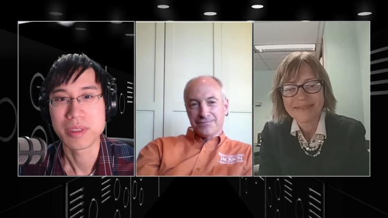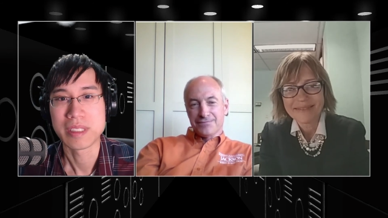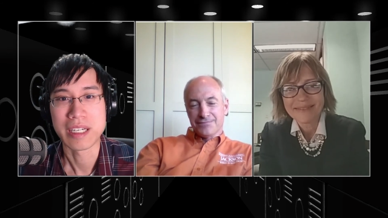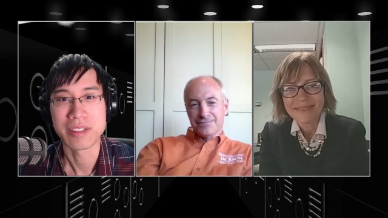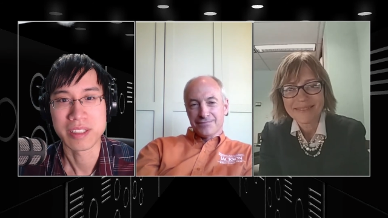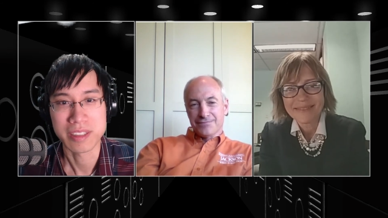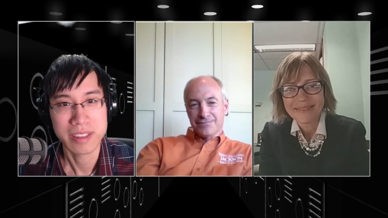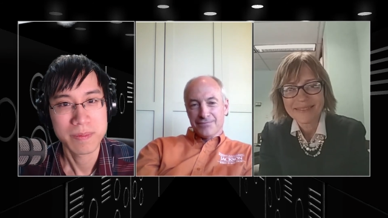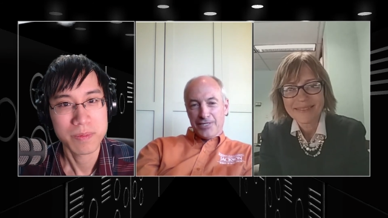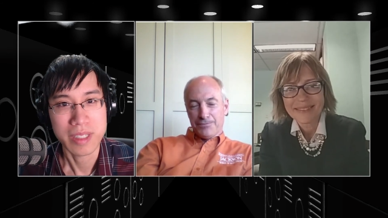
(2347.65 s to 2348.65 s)
Speaker 1: now you're
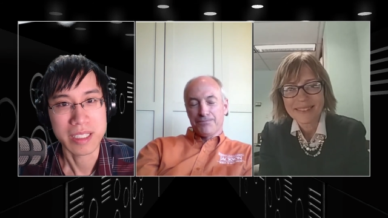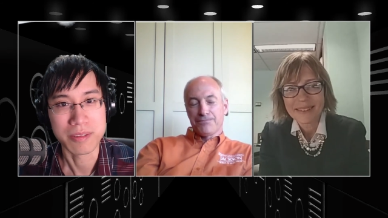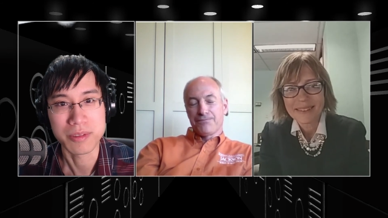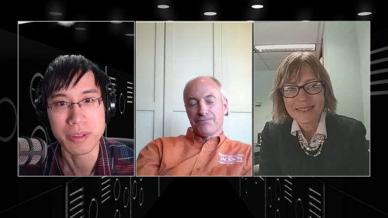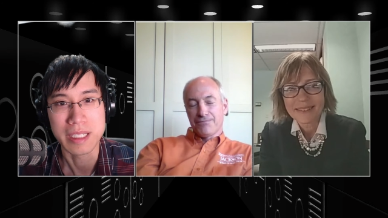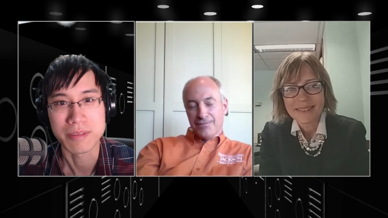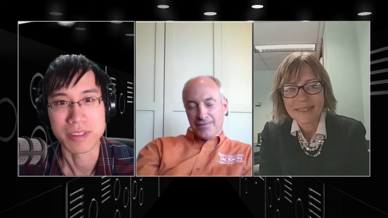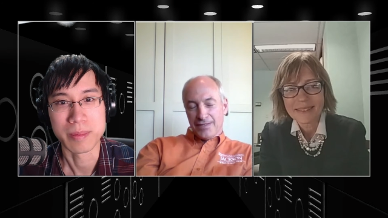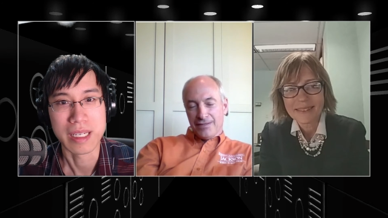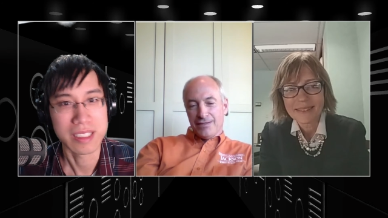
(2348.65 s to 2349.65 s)
kind of going
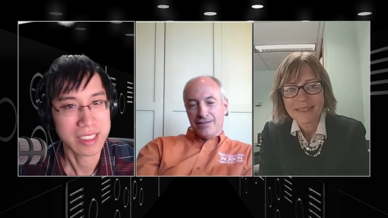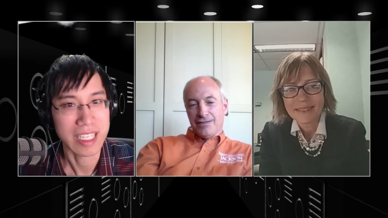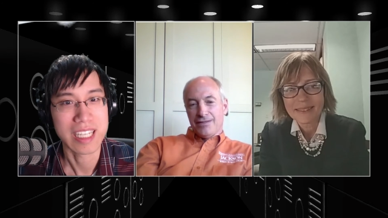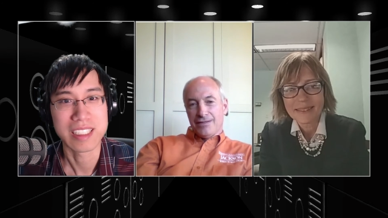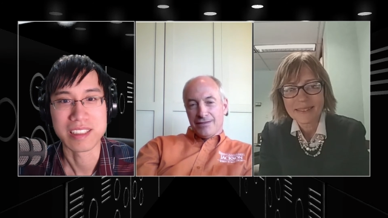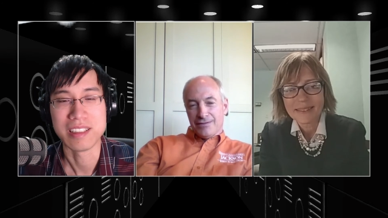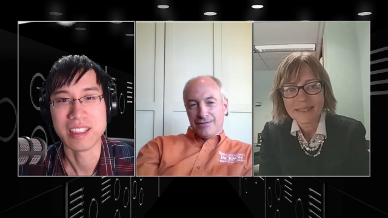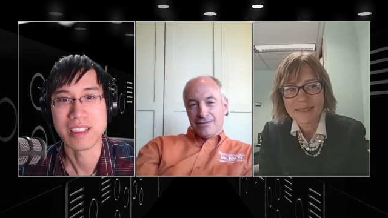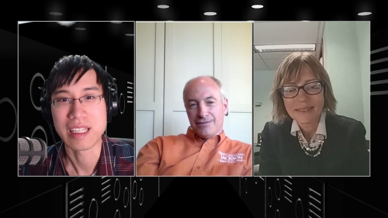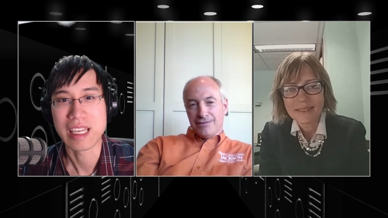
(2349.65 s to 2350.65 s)
from end to end in
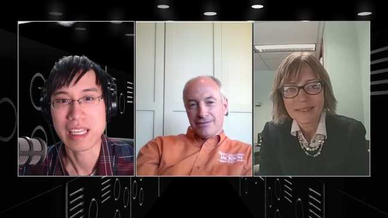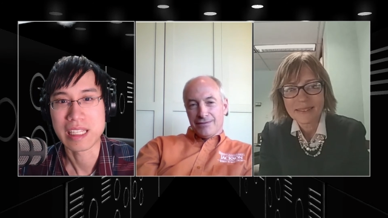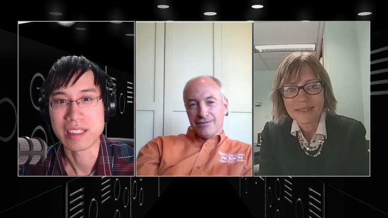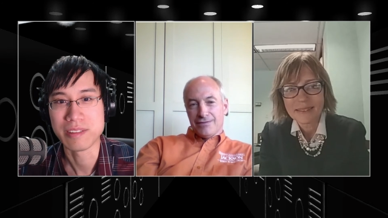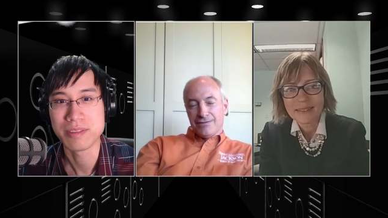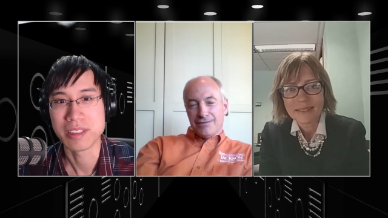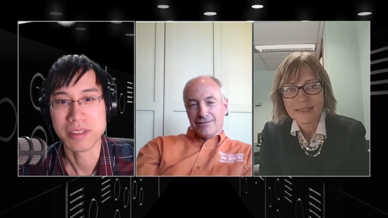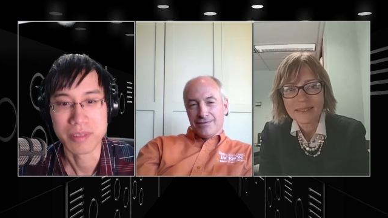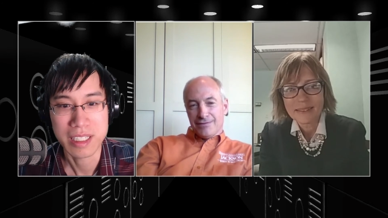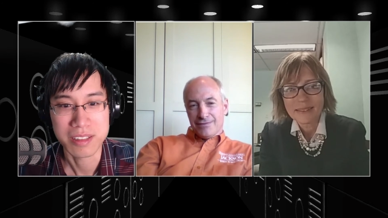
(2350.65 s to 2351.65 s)
the in the field
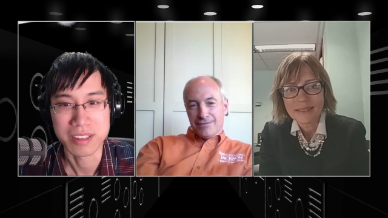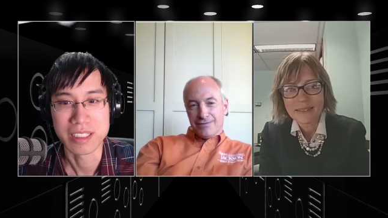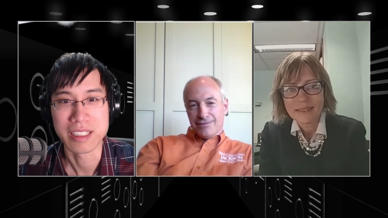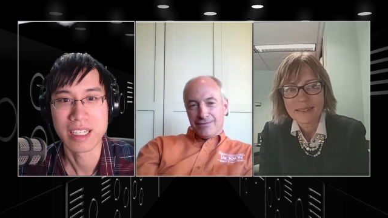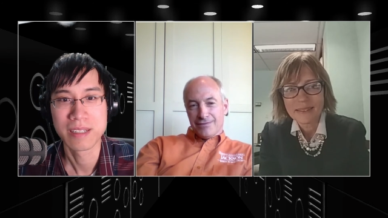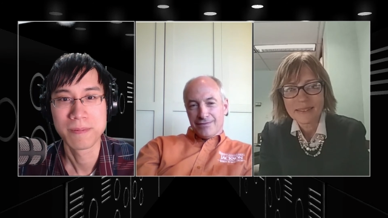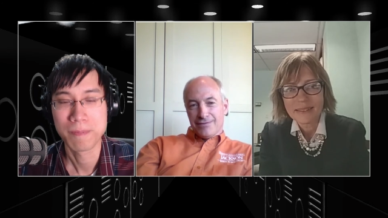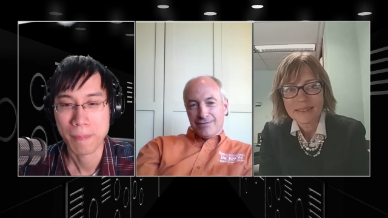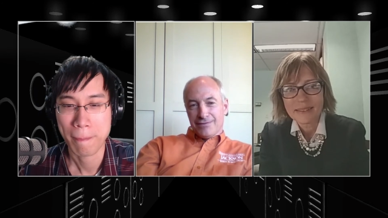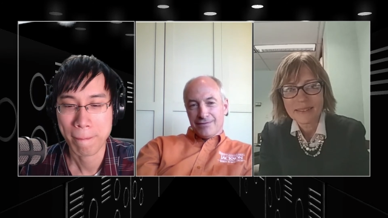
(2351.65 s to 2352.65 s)
of energy. Yeah.
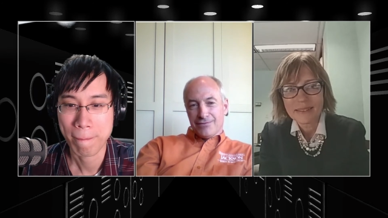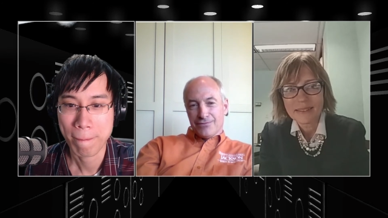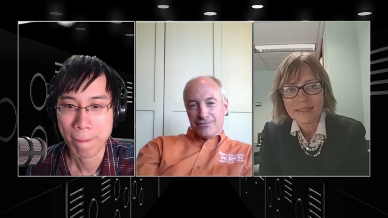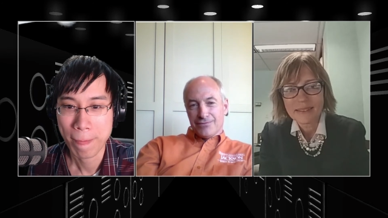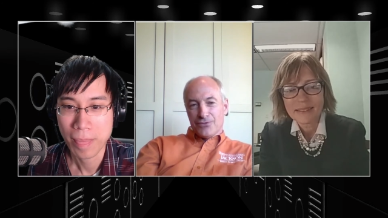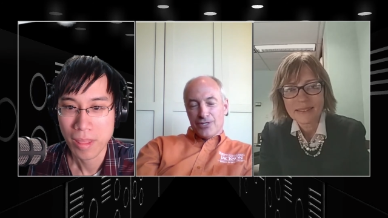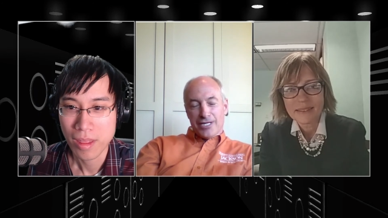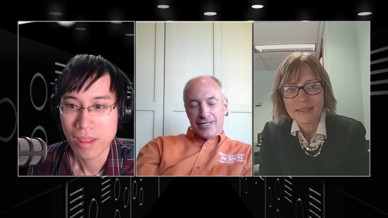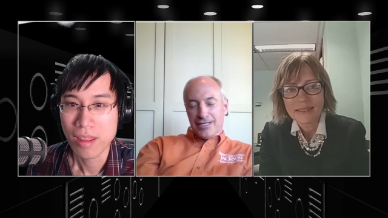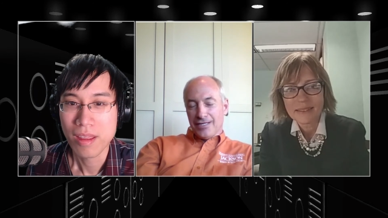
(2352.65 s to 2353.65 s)

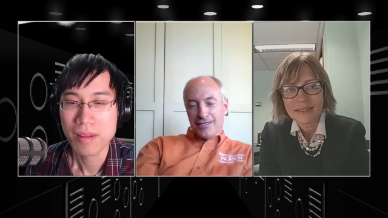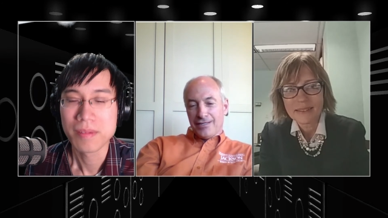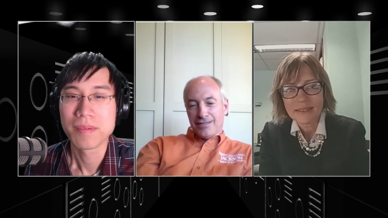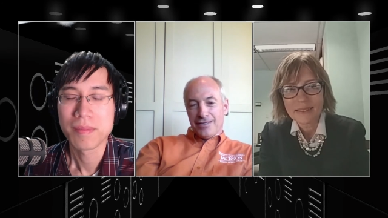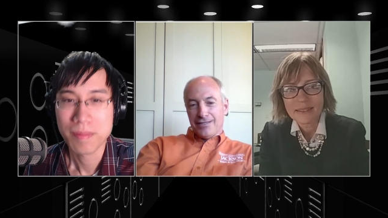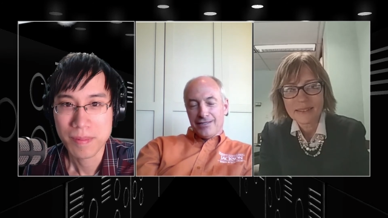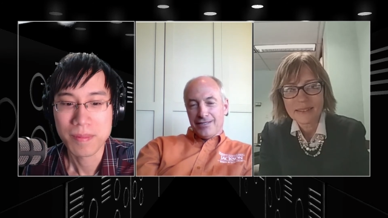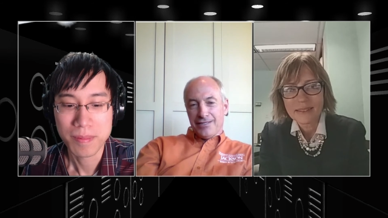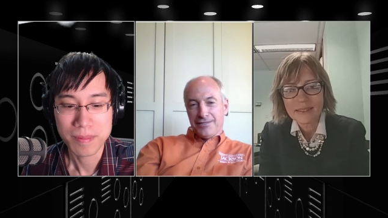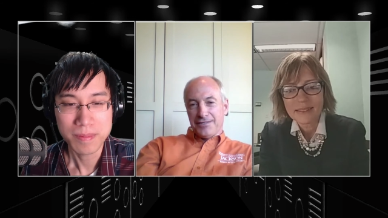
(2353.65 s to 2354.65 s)
Speaker 2: Right. I
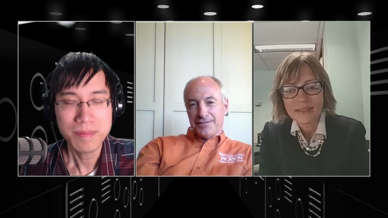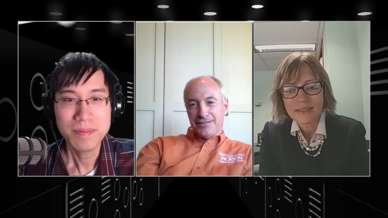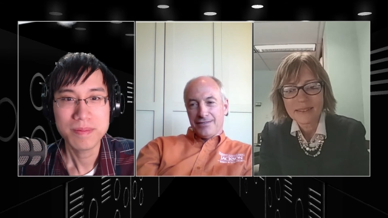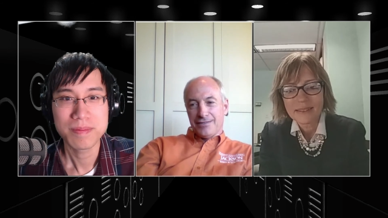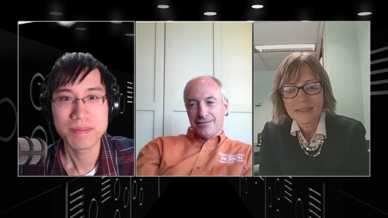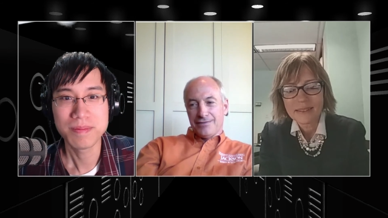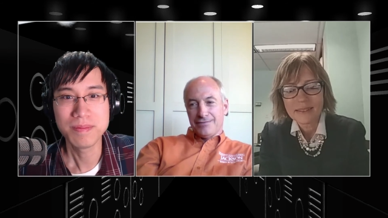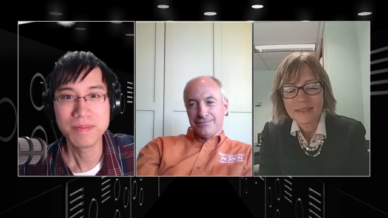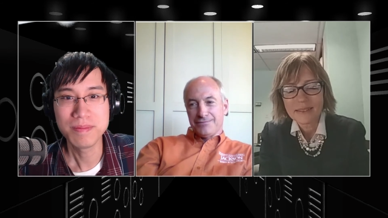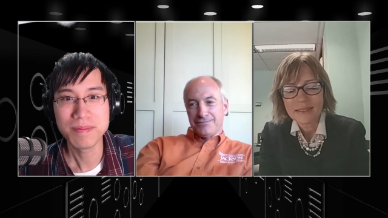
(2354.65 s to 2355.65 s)
and and it it
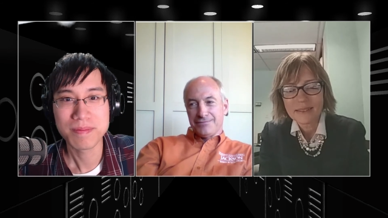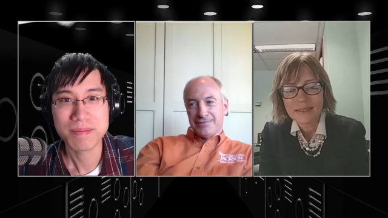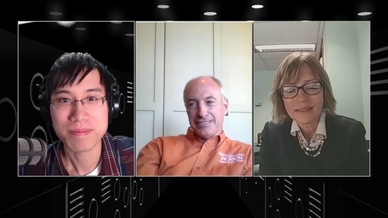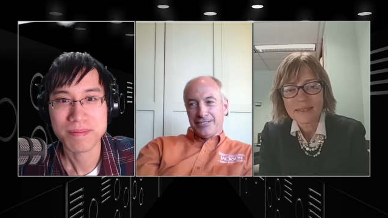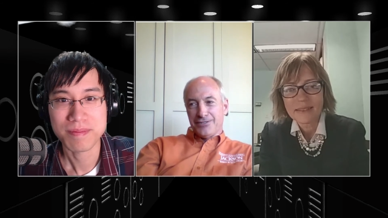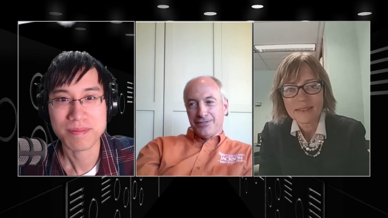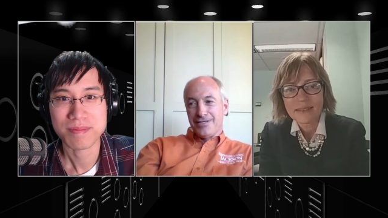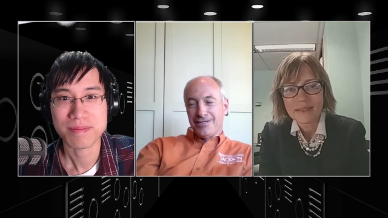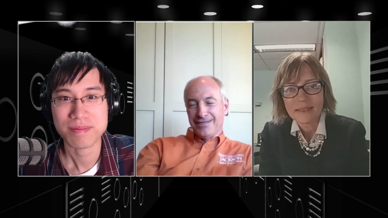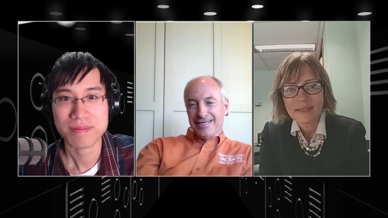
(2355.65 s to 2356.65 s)
you
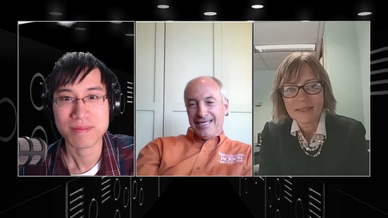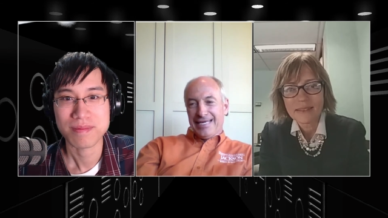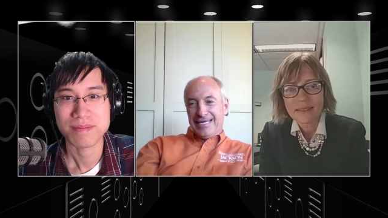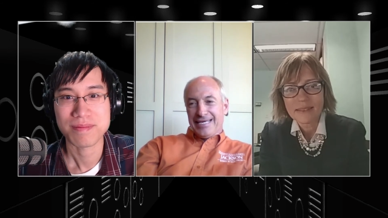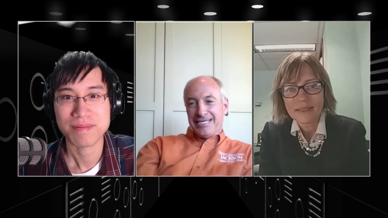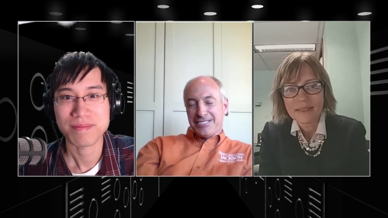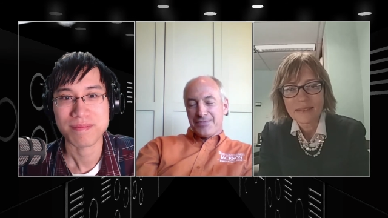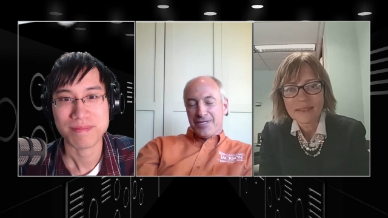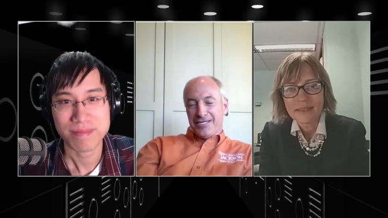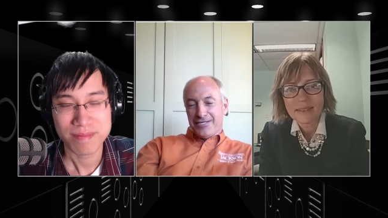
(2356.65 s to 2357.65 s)
know it's
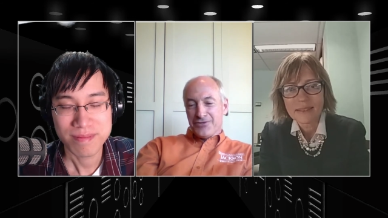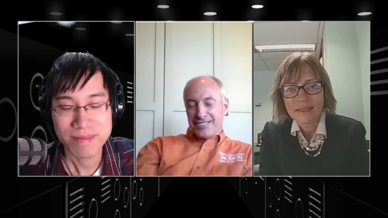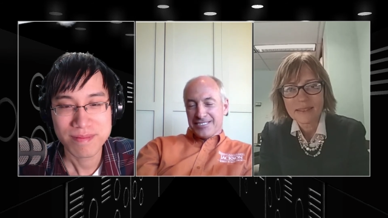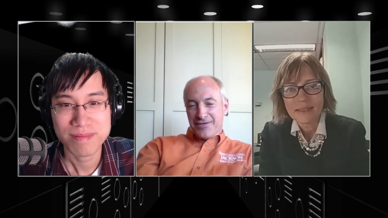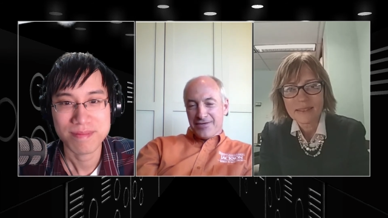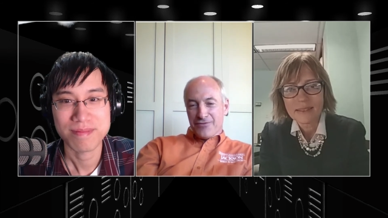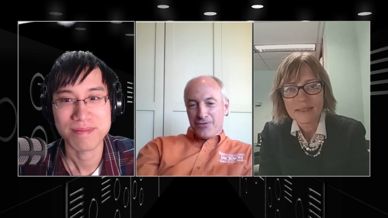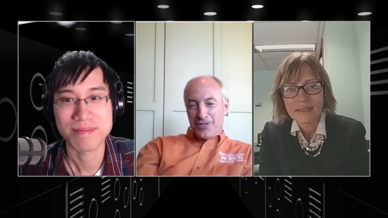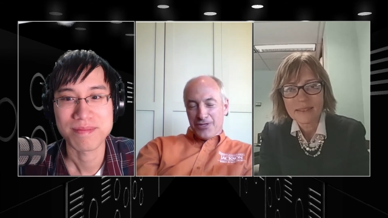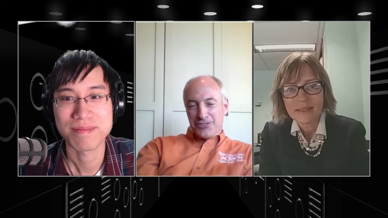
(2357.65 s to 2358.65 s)
been interesting because every
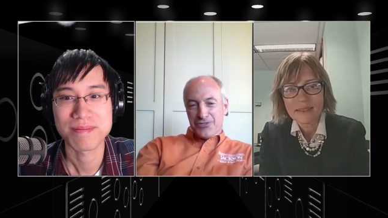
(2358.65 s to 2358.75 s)
one of those